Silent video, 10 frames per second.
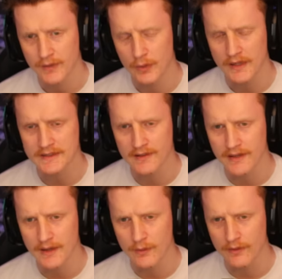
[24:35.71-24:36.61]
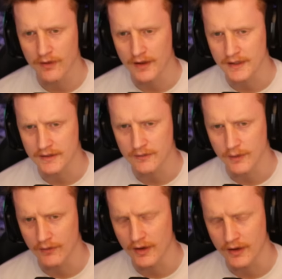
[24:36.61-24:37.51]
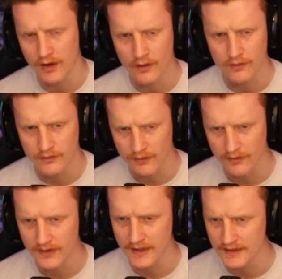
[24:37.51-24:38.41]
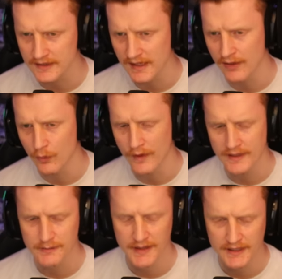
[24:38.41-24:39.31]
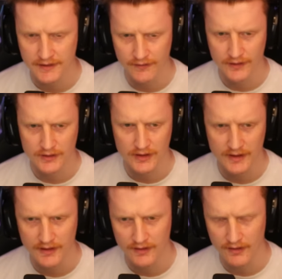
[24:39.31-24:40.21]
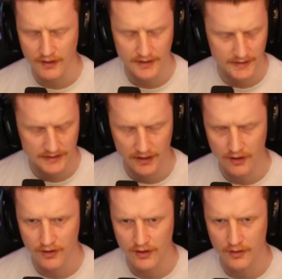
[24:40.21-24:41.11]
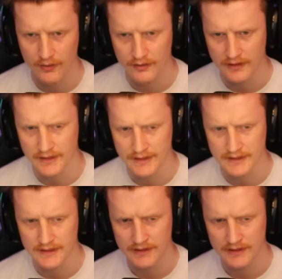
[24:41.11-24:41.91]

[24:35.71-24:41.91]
Well, that's the thing with like cold things is that the wind makes it feels like it's a lot colder than it is.